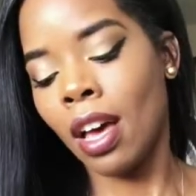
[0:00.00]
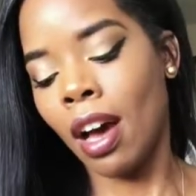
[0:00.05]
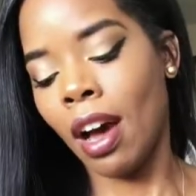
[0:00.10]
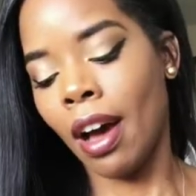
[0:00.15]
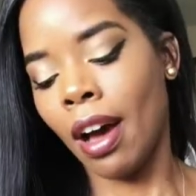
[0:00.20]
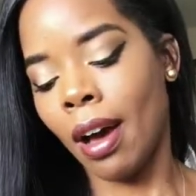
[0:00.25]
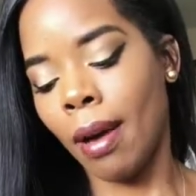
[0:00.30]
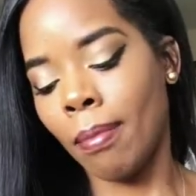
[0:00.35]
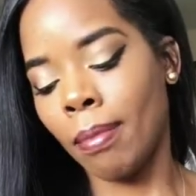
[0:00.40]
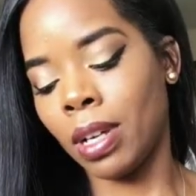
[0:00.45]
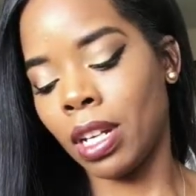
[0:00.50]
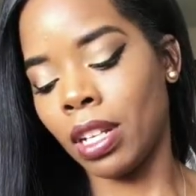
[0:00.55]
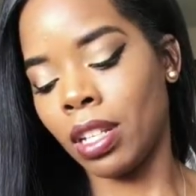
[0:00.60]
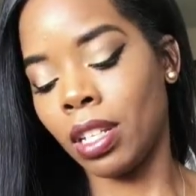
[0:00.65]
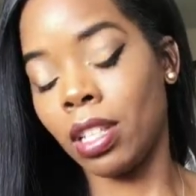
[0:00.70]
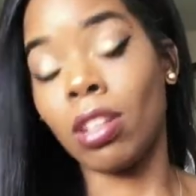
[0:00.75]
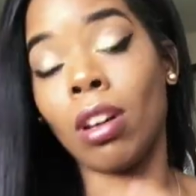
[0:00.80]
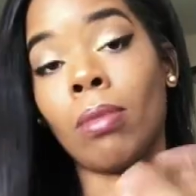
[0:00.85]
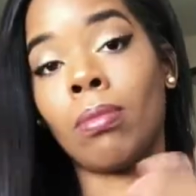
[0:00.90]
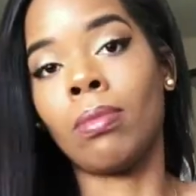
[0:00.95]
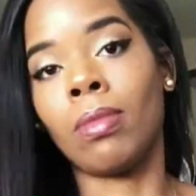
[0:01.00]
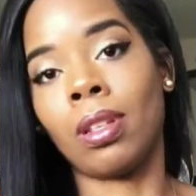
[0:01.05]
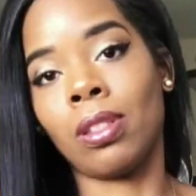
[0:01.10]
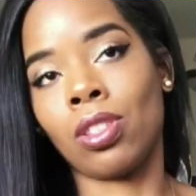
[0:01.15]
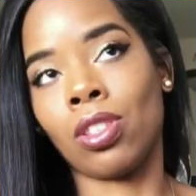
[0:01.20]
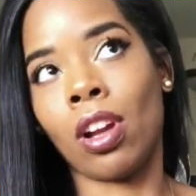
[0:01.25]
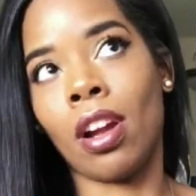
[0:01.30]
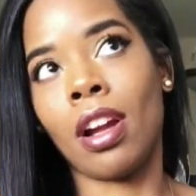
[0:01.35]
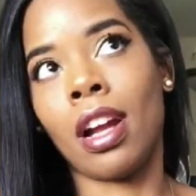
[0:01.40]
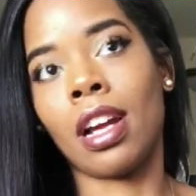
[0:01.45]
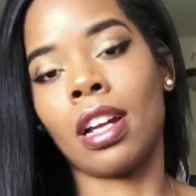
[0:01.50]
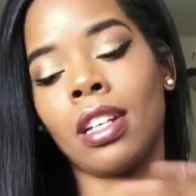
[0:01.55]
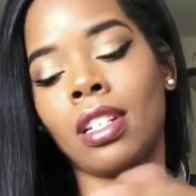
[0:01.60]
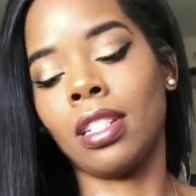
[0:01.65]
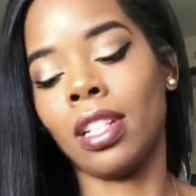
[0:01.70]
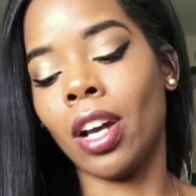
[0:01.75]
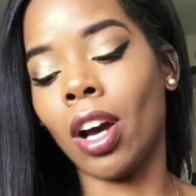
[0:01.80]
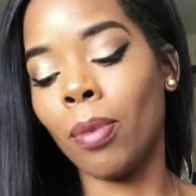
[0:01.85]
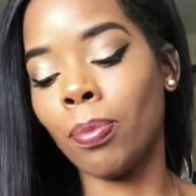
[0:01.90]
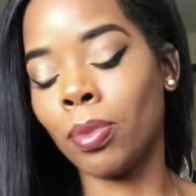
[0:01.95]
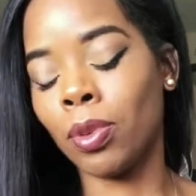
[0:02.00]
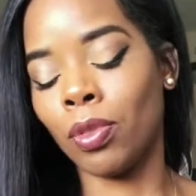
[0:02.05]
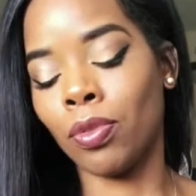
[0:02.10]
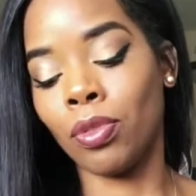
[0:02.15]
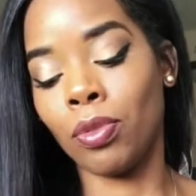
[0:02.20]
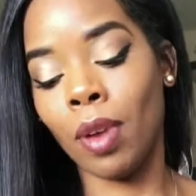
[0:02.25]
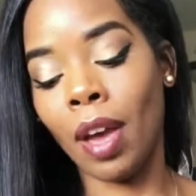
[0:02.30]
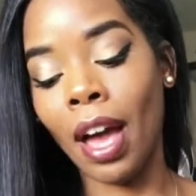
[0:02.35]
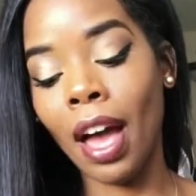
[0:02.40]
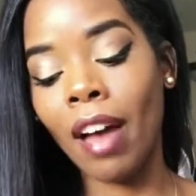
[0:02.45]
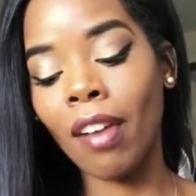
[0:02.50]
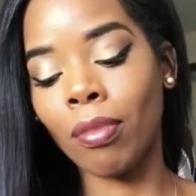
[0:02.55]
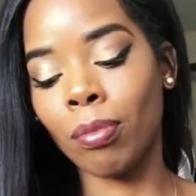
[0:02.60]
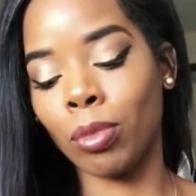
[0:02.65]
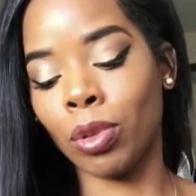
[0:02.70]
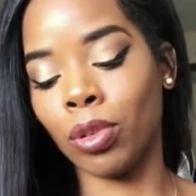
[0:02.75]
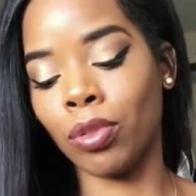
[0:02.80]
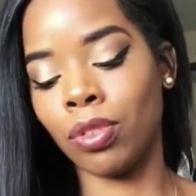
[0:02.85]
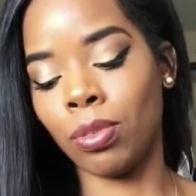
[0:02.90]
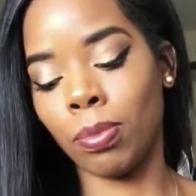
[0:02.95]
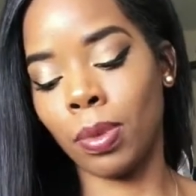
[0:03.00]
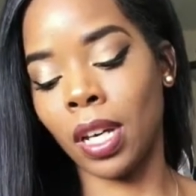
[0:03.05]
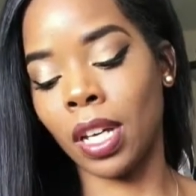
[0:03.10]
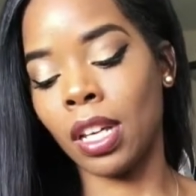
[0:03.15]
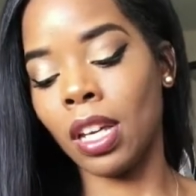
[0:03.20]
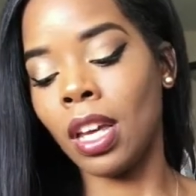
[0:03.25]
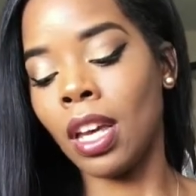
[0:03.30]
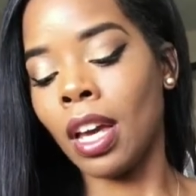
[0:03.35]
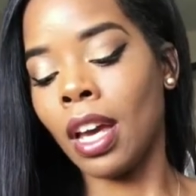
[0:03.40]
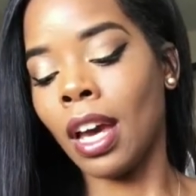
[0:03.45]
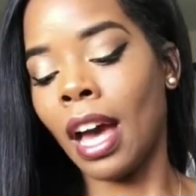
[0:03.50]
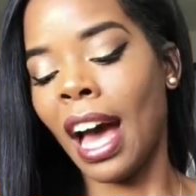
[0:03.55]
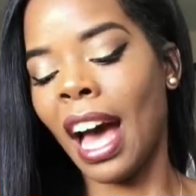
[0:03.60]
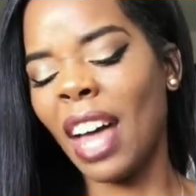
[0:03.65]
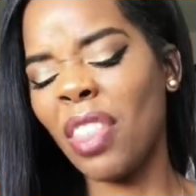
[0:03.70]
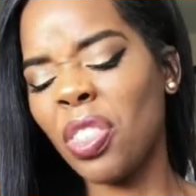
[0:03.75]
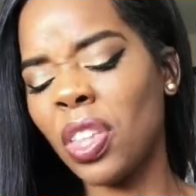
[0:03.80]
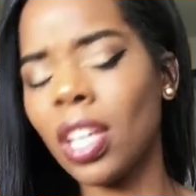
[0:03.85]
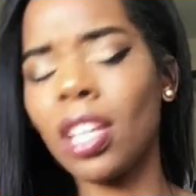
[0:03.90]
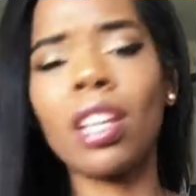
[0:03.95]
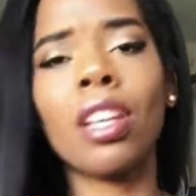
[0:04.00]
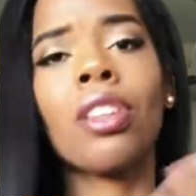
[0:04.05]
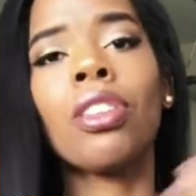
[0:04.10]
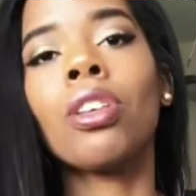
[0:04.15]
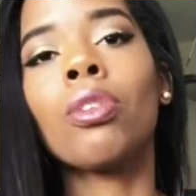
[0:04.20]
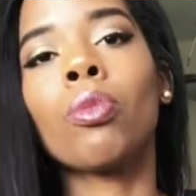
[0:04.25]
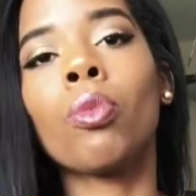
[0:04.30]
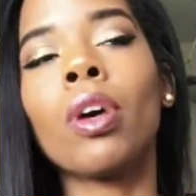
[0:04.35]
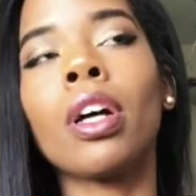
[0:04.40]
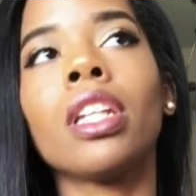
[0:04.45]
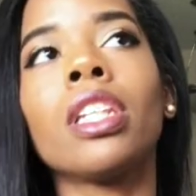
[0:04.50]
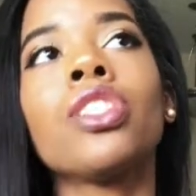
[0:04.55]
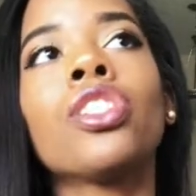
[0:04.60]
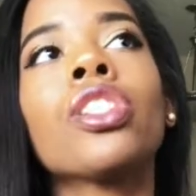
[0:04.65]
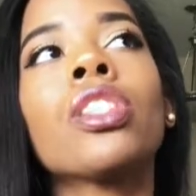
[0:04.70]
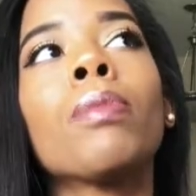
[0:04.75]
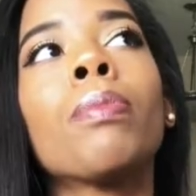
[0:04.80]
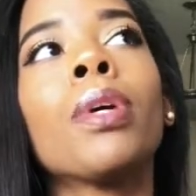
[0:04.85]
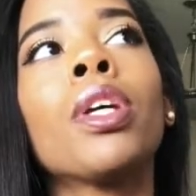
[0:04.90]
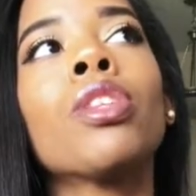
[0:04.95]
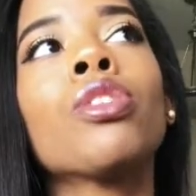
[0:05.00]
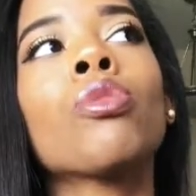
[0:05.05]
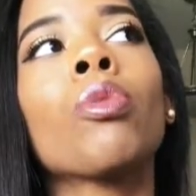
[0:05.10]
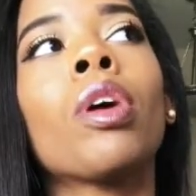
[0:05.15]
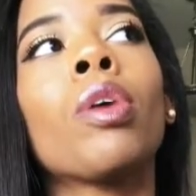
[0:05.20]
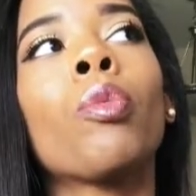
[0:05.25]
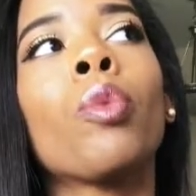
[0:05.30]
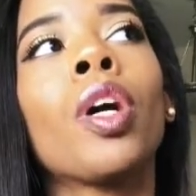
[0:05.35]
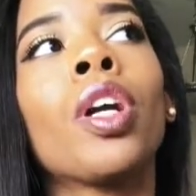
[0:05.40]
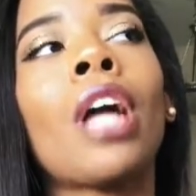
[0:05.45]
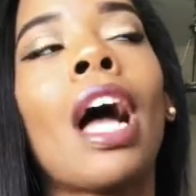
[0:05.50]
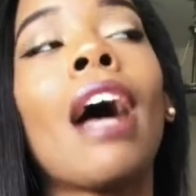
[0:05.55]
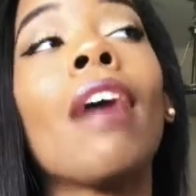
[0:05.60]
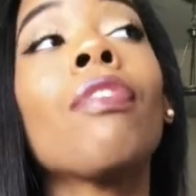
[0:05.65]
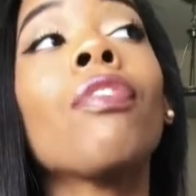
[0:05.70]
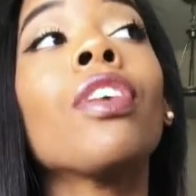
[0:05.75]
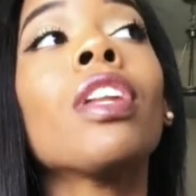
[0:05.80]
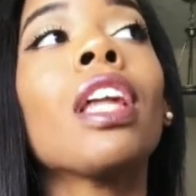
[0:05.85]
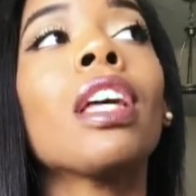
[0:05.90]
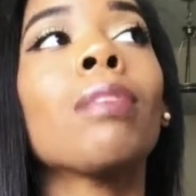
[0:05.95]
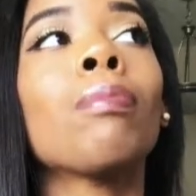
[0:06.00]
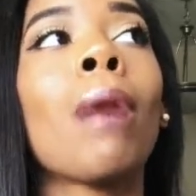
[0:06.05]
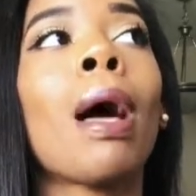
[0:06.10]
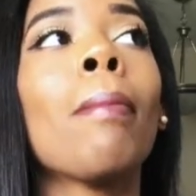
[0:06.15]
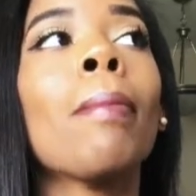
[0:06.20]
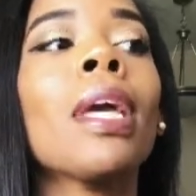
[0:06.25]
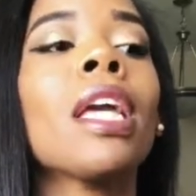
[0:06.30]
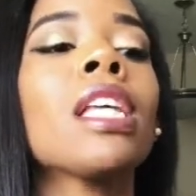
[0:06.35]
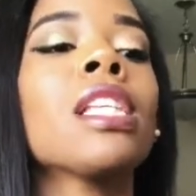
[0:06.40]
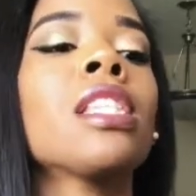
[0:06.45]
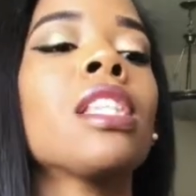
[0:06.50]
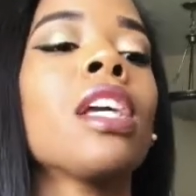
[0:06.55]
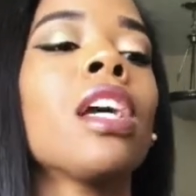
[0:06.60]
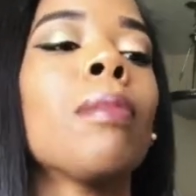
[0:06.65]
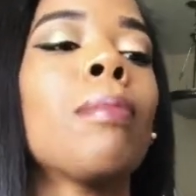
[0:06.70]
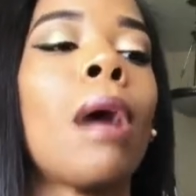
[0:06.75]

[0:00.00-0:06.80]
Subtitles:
But you know, sorry I couldn't help you if you have moved. But I think either one. It just depends on where. I feel like my biggest thing